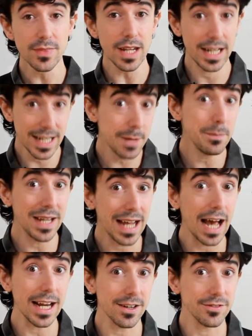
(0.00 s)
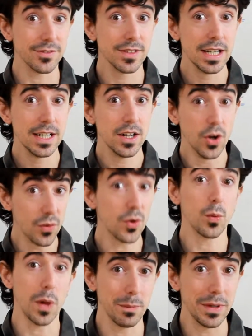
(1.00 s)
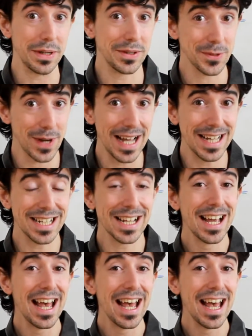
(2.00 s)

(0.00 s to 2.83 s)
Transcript: And it can be kind of overwhelming, right?